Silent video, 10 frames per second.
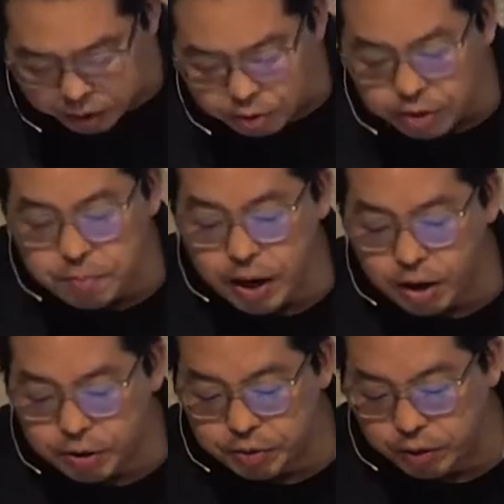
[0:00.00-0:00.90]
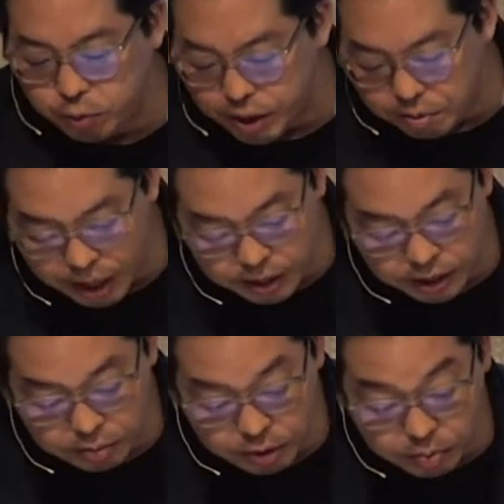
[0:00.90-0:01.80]
Your comparison with ready made
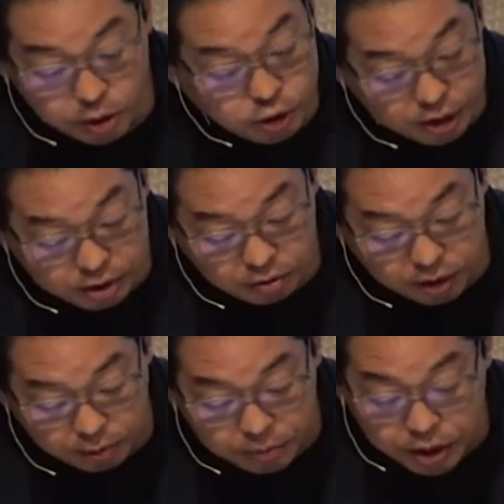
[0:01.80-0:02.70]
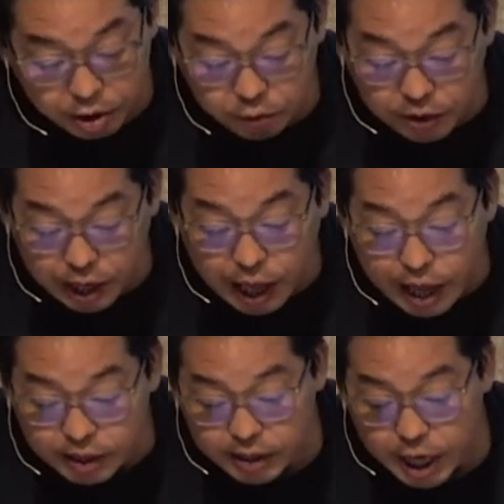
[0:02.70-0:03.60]
seems to be justified if we
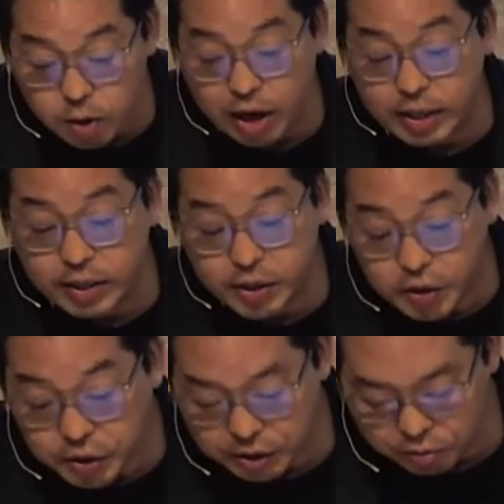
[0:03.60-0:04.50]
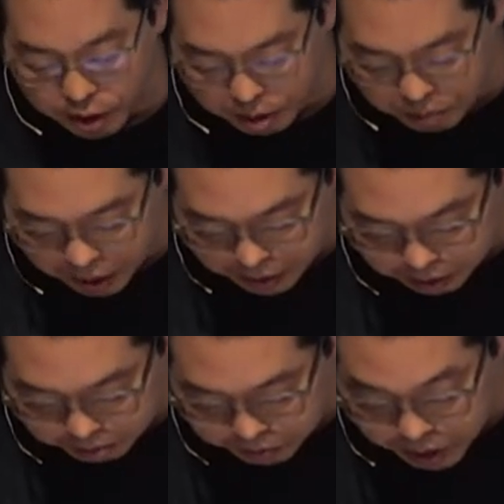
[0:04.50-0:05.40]
add that they are assisted
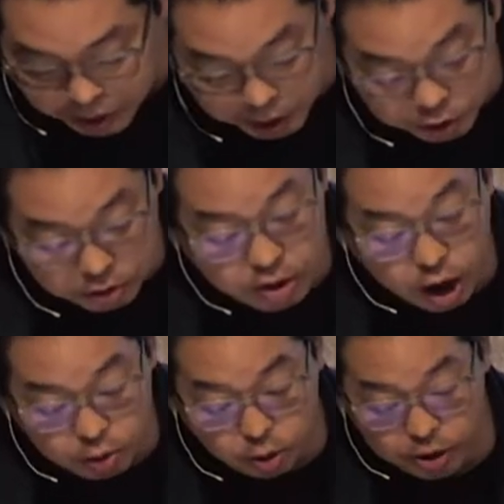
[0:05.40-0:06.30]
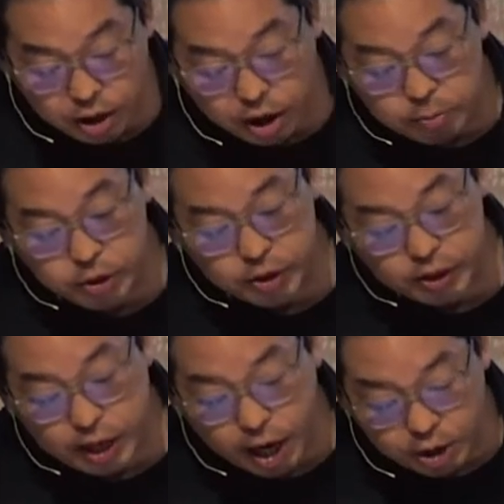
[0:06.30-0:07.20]
ready-mades. These are not only objects
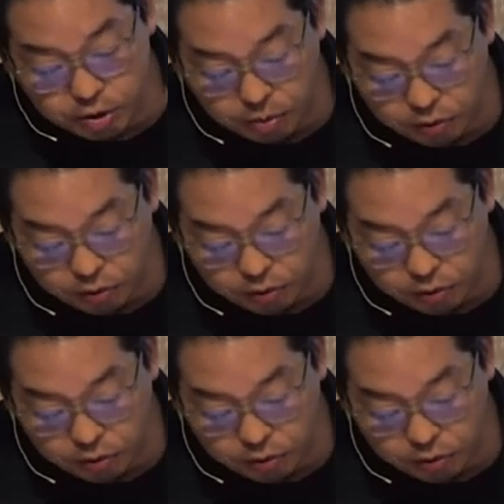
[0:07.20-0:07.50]
detached from the